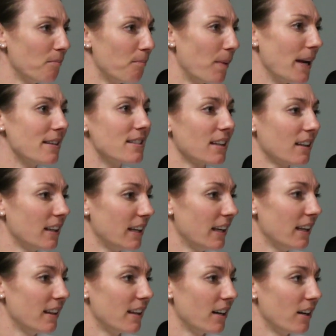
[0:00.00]

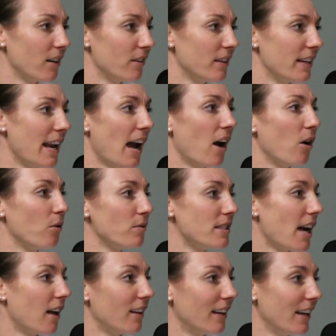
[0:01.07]
basically they're now
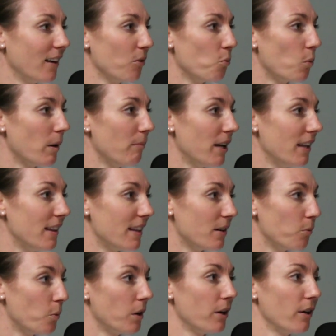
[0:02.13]
telling women
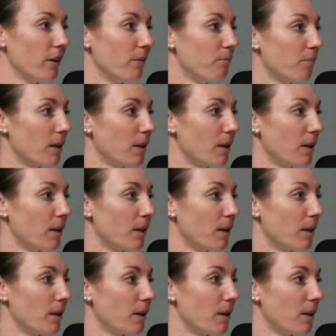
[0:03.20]
that we're